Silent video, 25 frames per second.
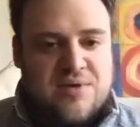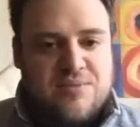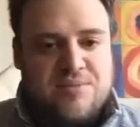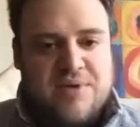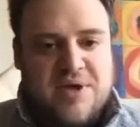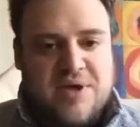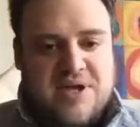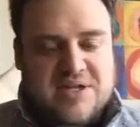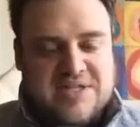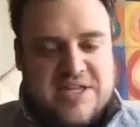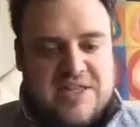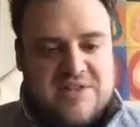
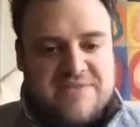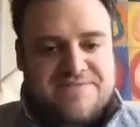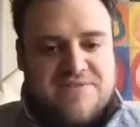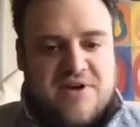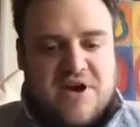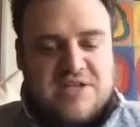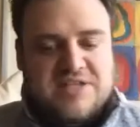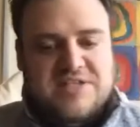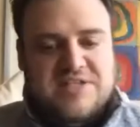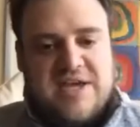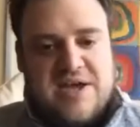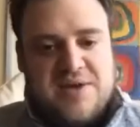Because on the
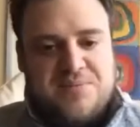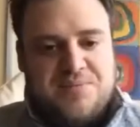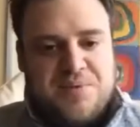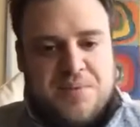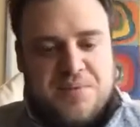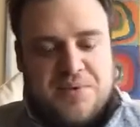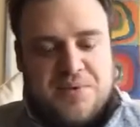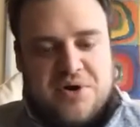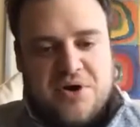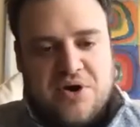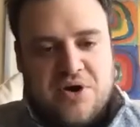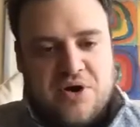front end,
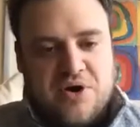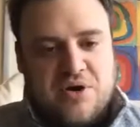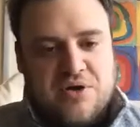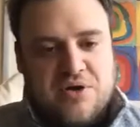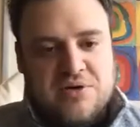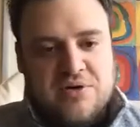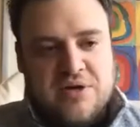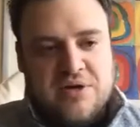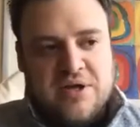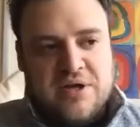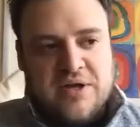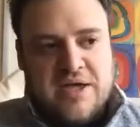people don't
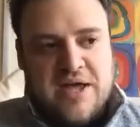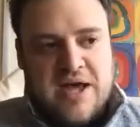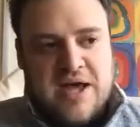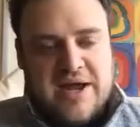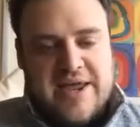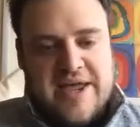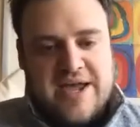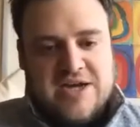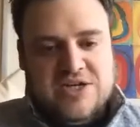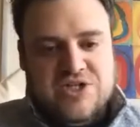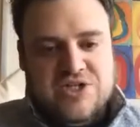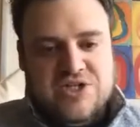know how
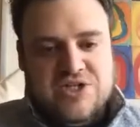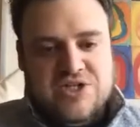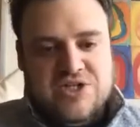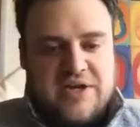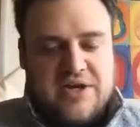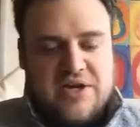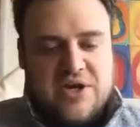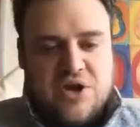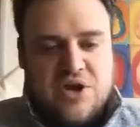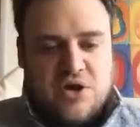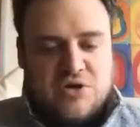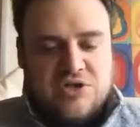to actually
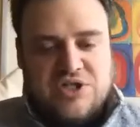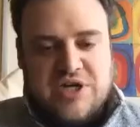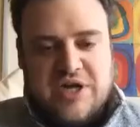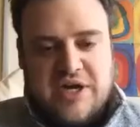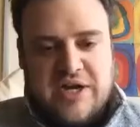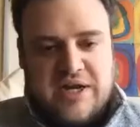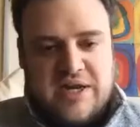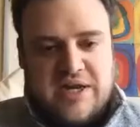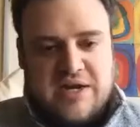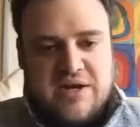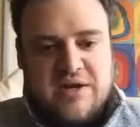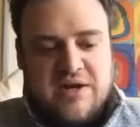
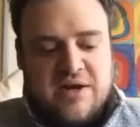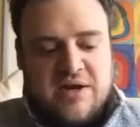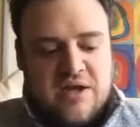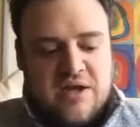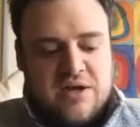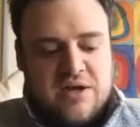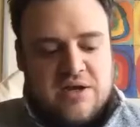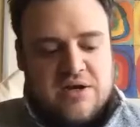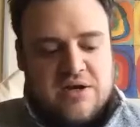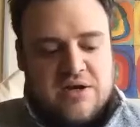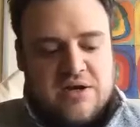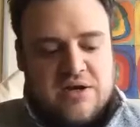negotiate and
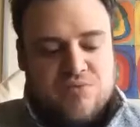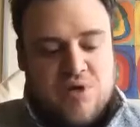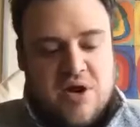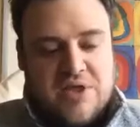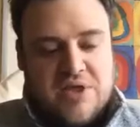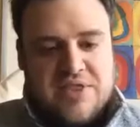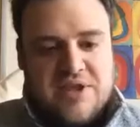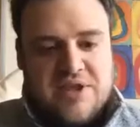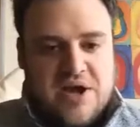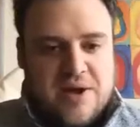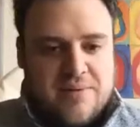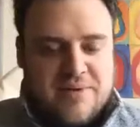run
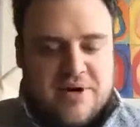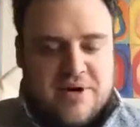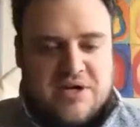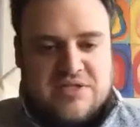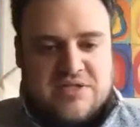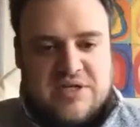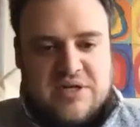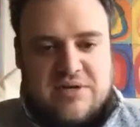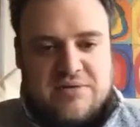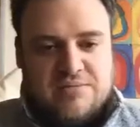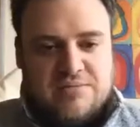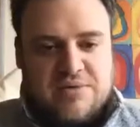the
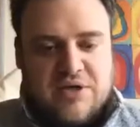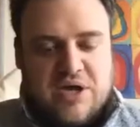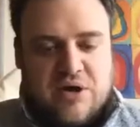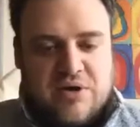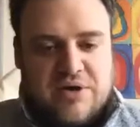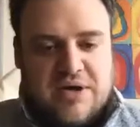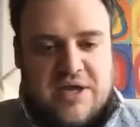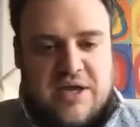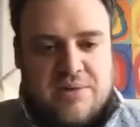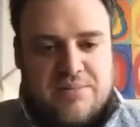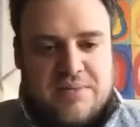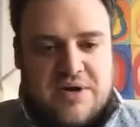numbers and,
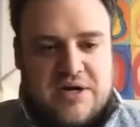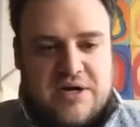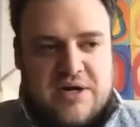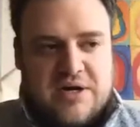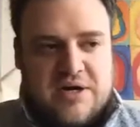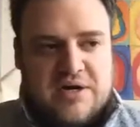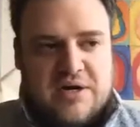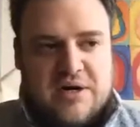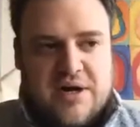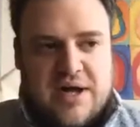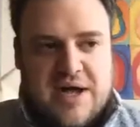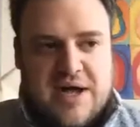get them
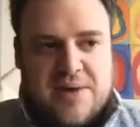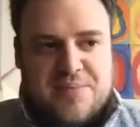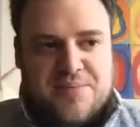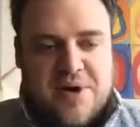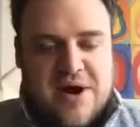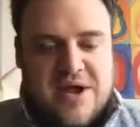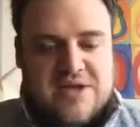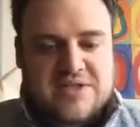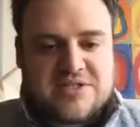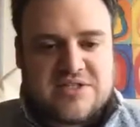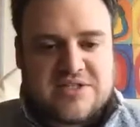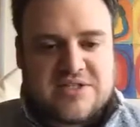under
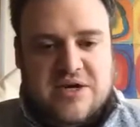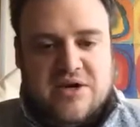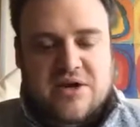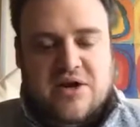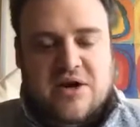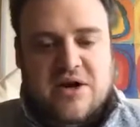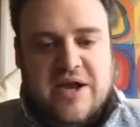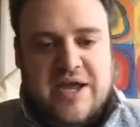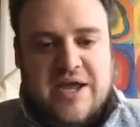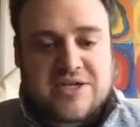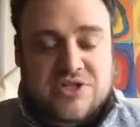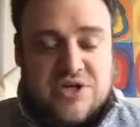prices that
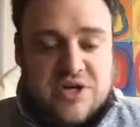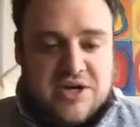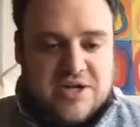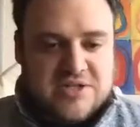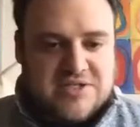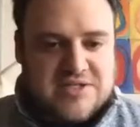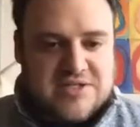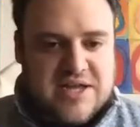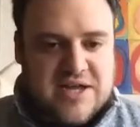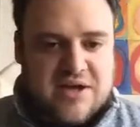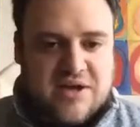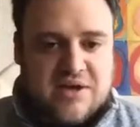are actually going to
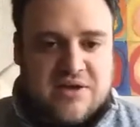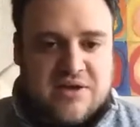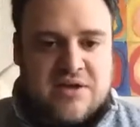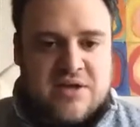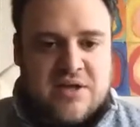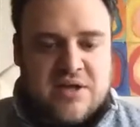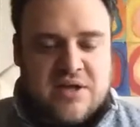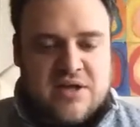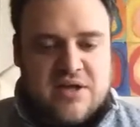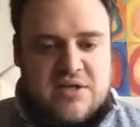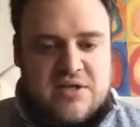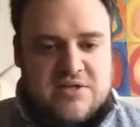sell
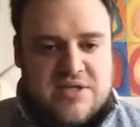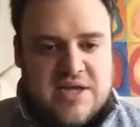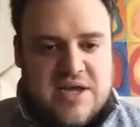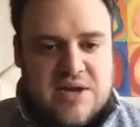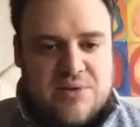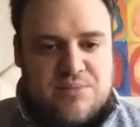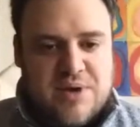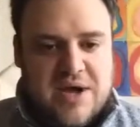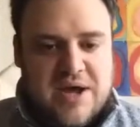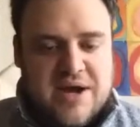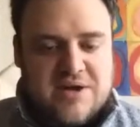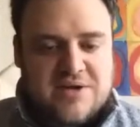to
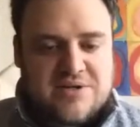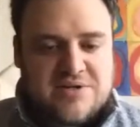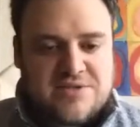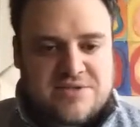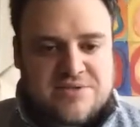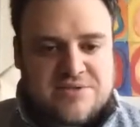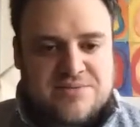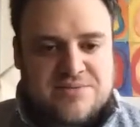end buyers.